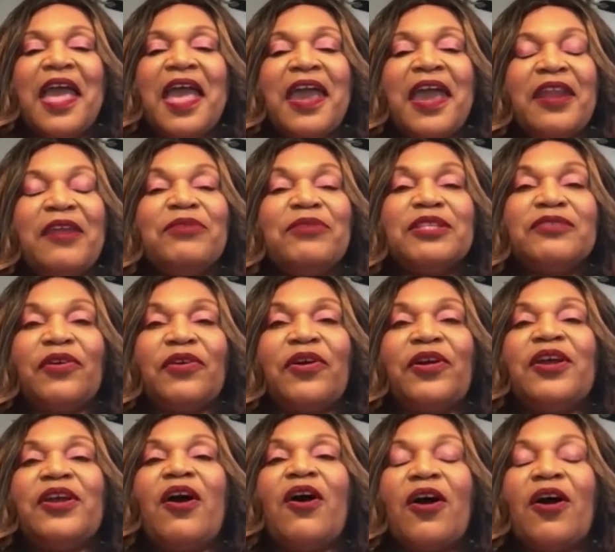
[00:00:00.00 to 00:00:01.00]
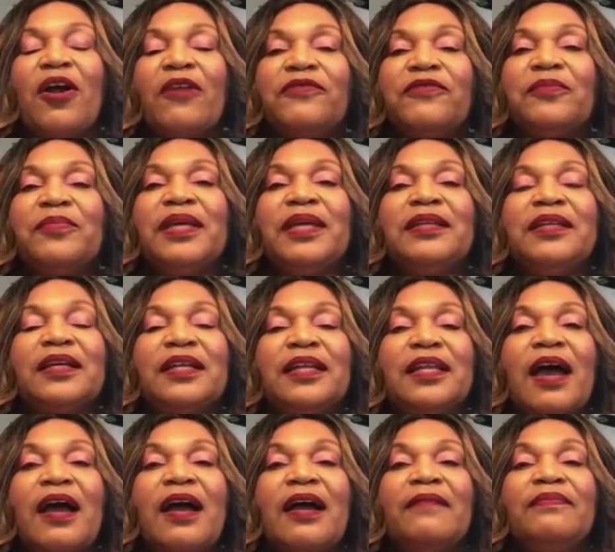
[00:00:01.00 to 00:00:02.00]
And it was very hard for me to
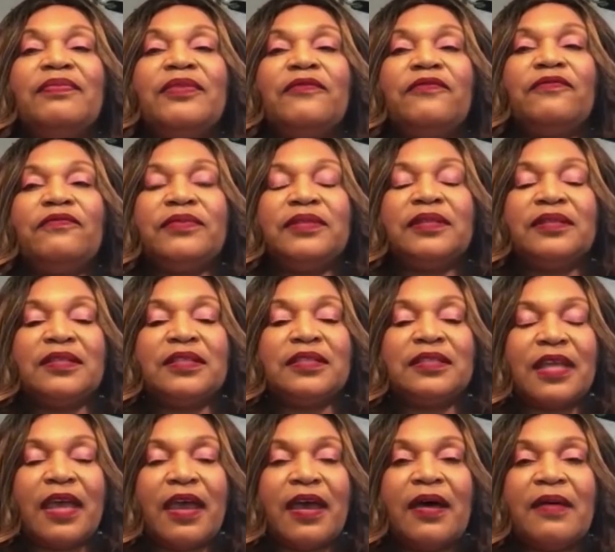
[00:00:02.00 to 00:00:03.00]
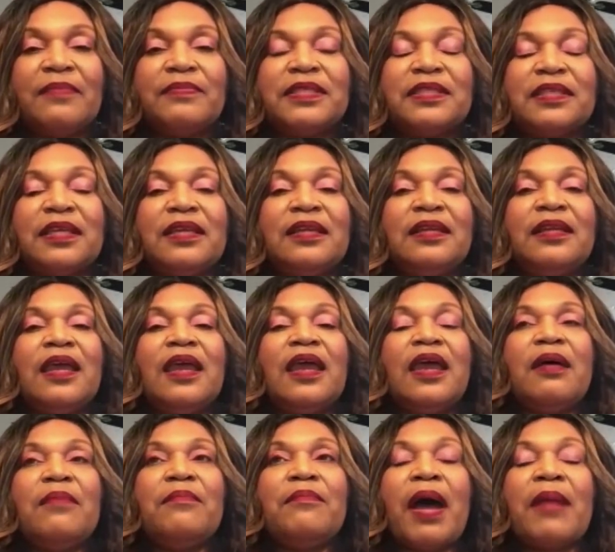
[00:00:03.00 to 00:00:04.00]
climb the steps. And
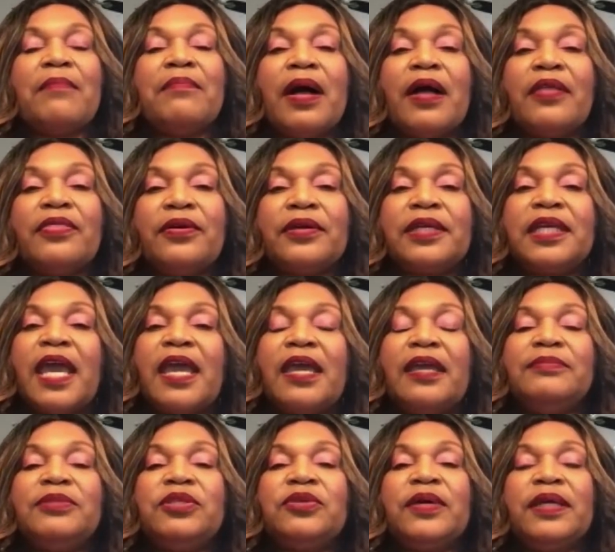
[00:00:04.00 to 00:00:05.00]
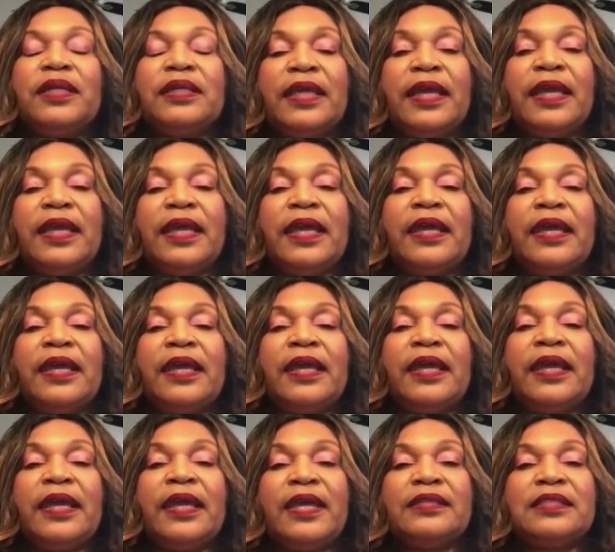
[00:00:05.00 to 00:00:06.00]
my mother came to Atlanta at
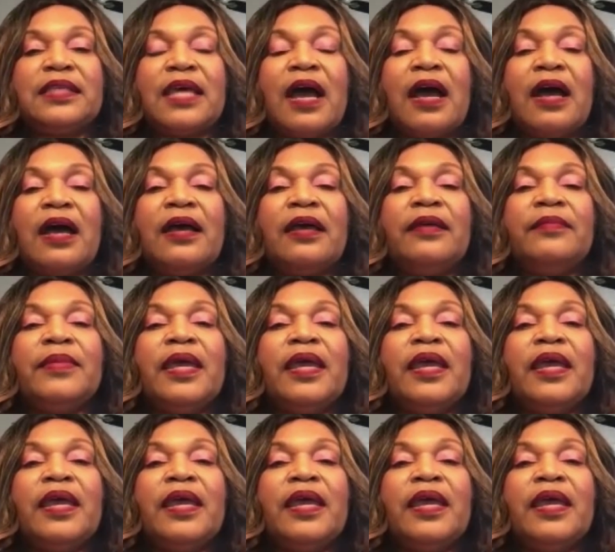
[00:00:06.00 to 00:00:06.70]
that time.